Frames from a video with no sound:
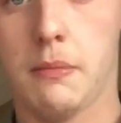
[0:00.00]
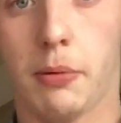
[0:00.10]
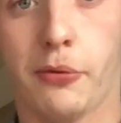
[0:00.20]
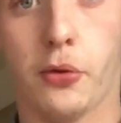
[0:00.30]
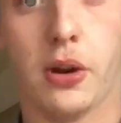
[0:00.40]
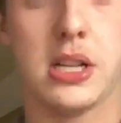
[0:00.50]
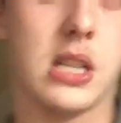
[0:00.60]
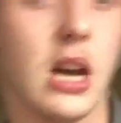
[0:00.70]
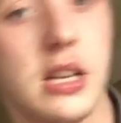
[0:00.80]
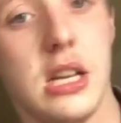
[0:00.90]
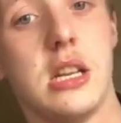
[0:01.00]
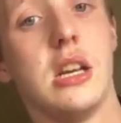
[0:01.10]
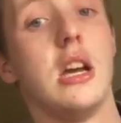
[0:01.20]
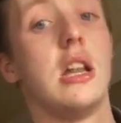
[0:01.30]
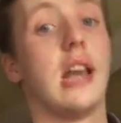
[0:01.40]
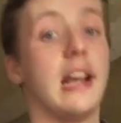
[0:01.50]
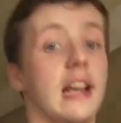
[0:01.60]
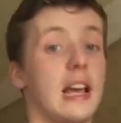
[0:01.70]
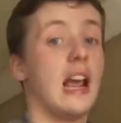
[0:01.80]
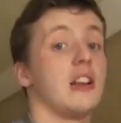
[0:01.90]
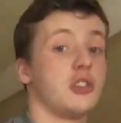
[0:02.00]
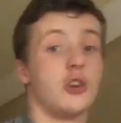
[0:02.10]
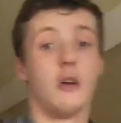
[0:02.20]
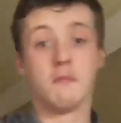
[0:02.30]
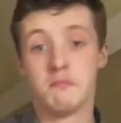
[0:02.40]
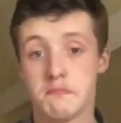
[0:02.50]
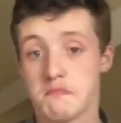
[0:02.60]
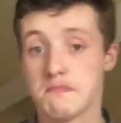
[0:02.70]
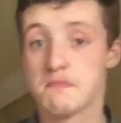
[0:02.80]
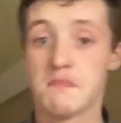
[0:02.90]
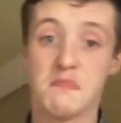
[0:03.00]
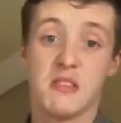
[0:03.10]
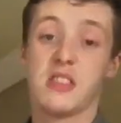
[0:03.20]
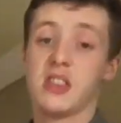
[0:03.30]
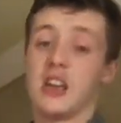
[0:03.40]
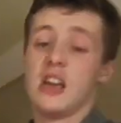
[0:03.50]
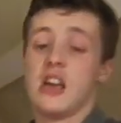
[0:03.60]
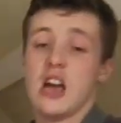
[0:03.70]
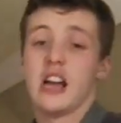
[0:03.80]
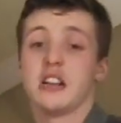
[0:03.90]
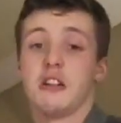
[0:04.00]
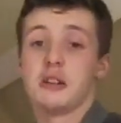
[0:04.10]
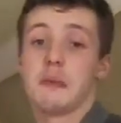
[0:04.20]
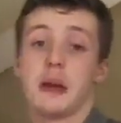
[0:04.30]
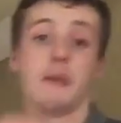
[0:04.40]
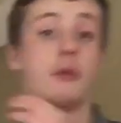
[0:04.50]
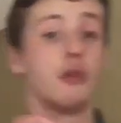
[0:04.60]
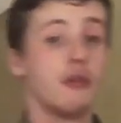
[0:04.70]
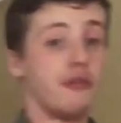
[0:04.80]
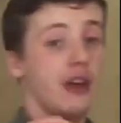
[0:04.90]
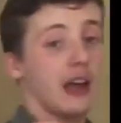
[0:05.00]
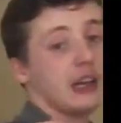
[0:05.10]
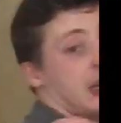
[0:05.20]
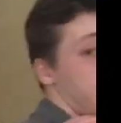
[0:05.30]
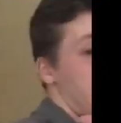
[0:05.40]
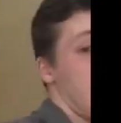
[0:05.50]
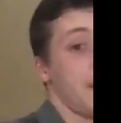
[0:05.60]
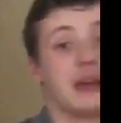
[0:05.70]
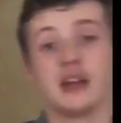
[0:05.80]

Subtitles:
before I started. It's not, it's become more effective, and I'm